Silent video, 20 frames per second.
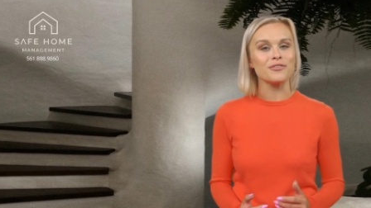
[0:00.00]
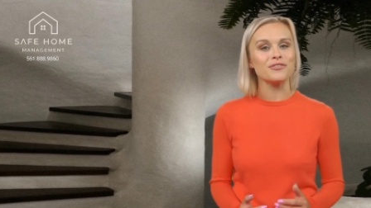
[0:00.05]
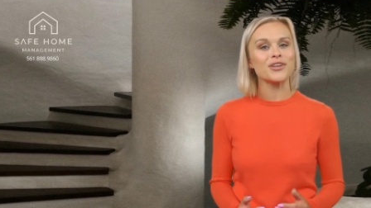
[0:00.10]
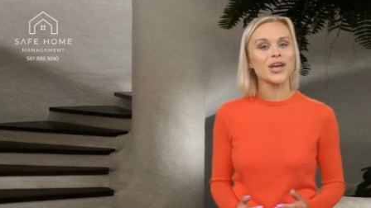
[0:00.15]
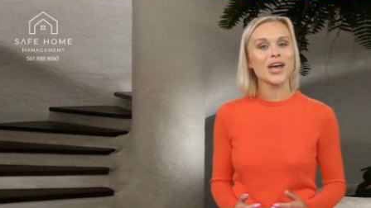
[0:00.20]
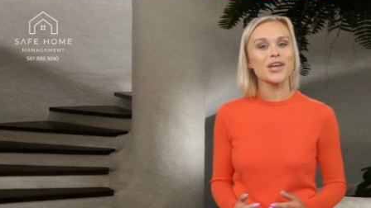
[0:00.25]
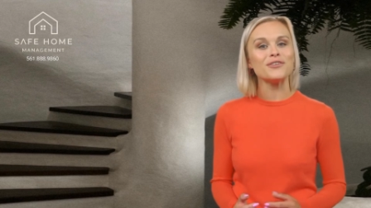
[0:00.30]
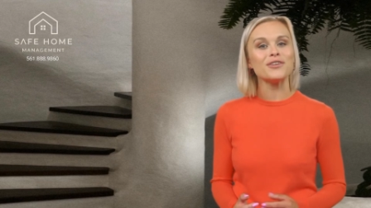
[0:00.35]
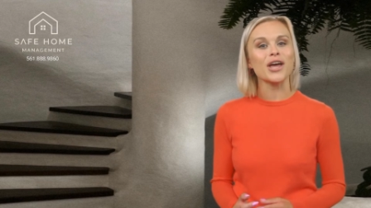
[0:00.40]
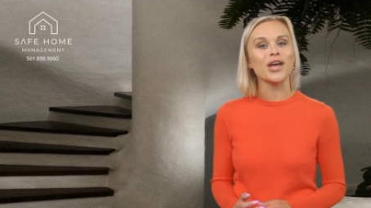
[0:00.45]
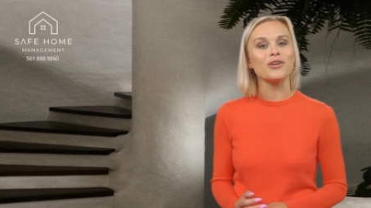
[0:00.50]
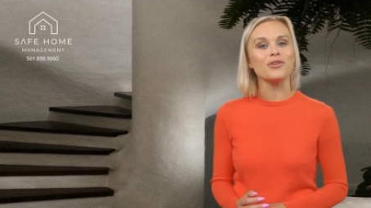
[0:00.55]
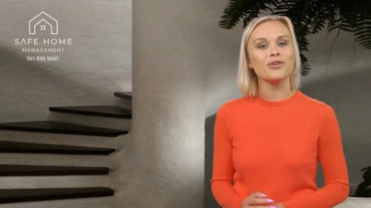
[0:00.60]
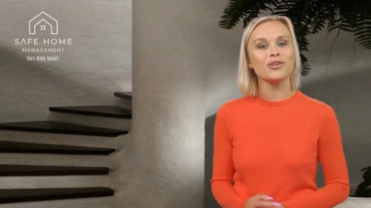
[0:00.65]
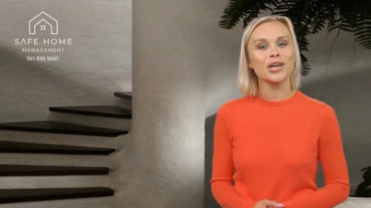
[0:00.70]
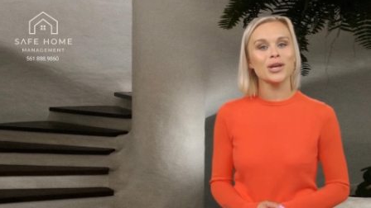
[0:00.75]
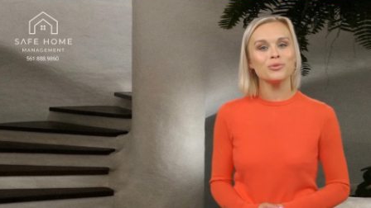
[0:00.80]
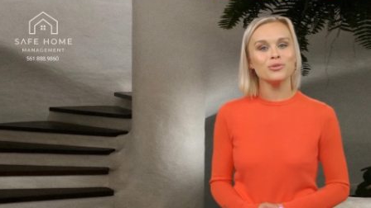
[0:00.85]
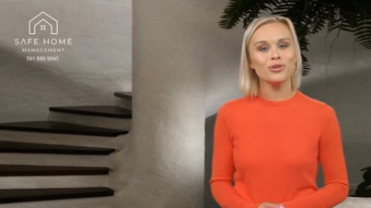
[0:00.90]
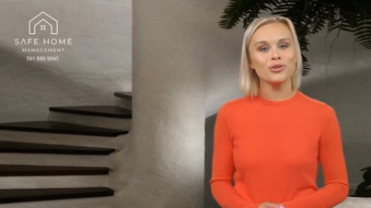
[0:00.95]
five
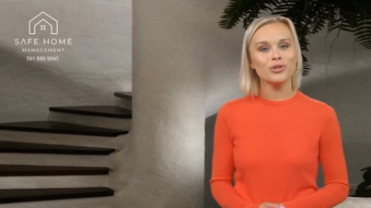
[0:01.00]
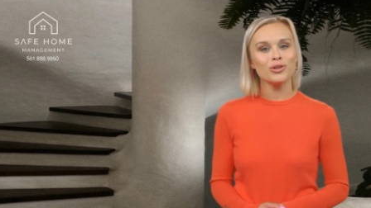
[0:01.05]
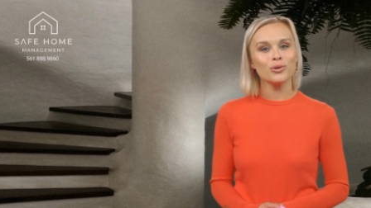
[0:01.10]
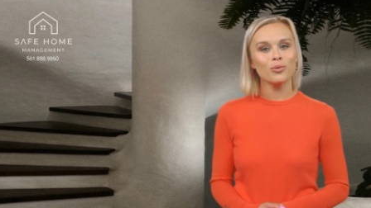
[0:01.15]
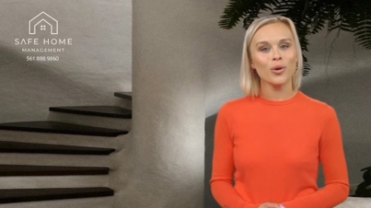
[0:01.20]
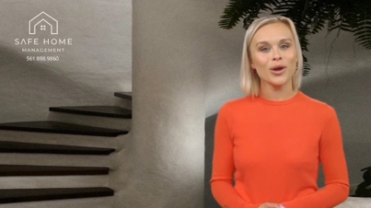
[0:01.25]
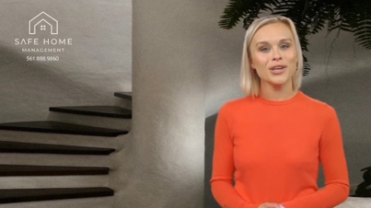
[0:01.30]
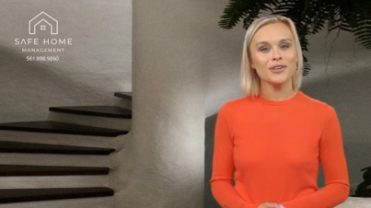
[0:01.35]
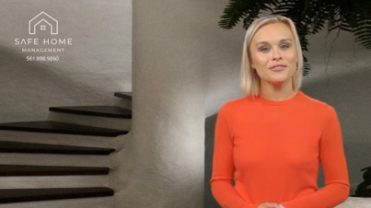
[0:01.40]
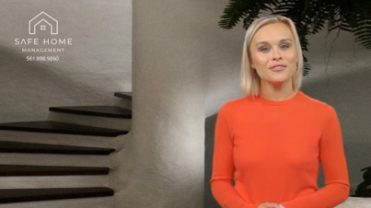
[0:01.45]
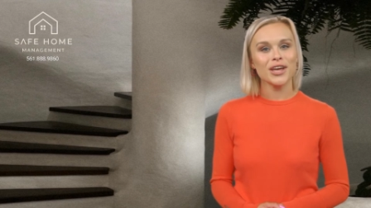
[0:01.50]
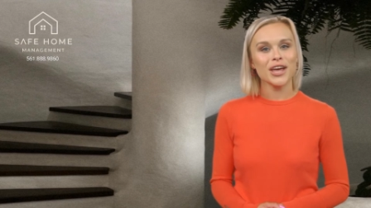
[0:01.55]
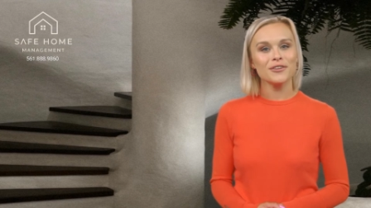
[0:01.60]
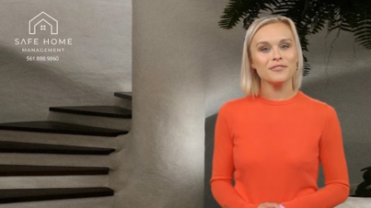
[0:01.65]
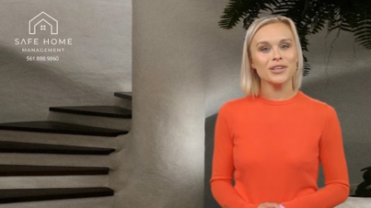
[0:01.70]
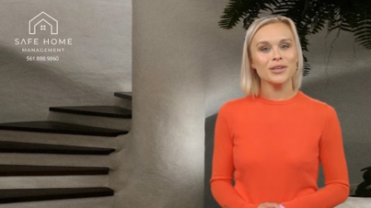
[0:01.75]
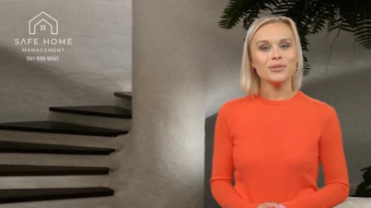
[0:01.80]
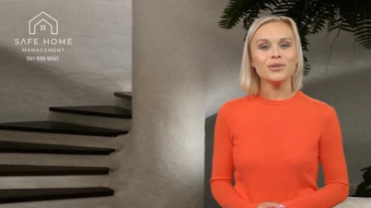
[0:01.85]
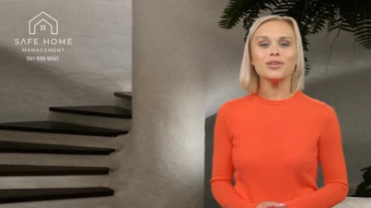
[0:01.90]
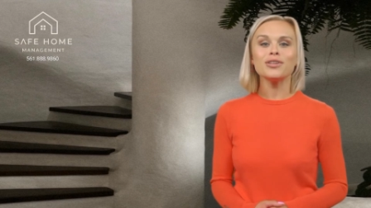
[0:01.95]
hundred dollars up to
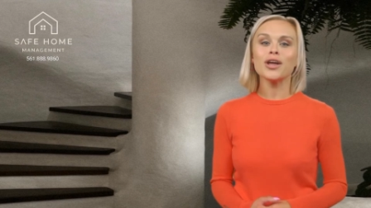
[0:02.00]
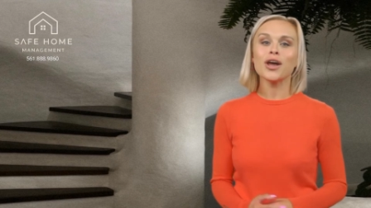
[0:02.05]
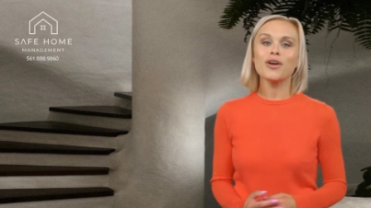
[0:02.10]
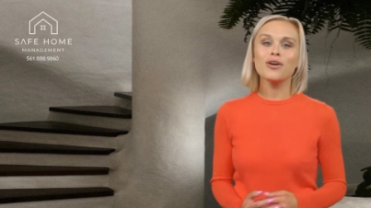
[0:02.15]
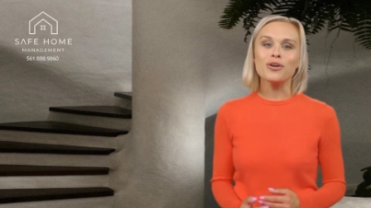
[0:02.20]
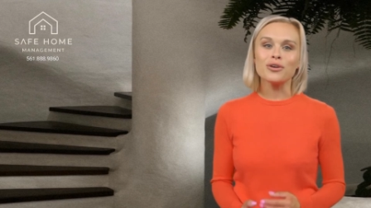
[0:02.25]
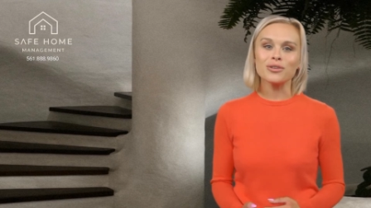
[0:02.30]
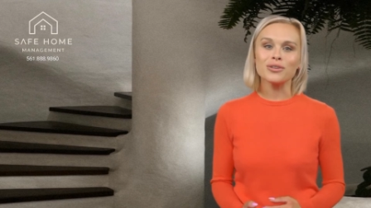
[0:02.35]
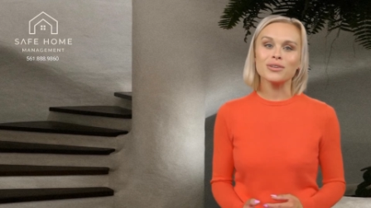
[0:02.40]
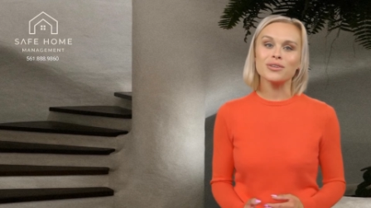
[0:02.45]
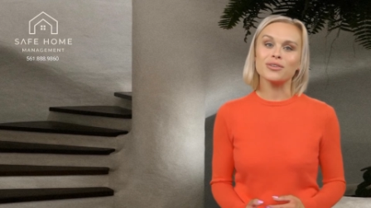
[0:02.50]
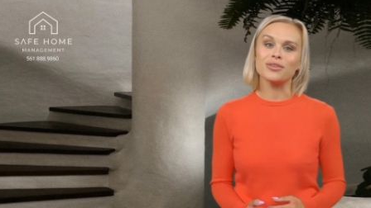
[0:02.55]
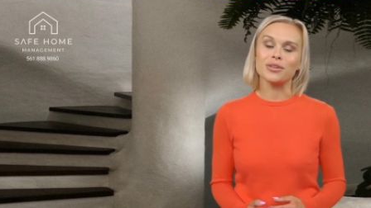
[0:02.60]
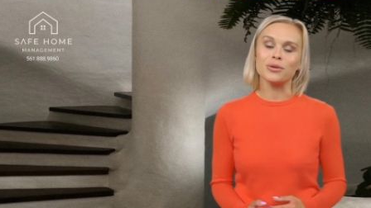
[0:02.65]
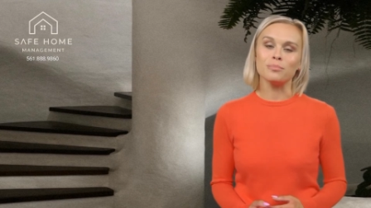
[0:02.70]
twenty-five hundred dollars,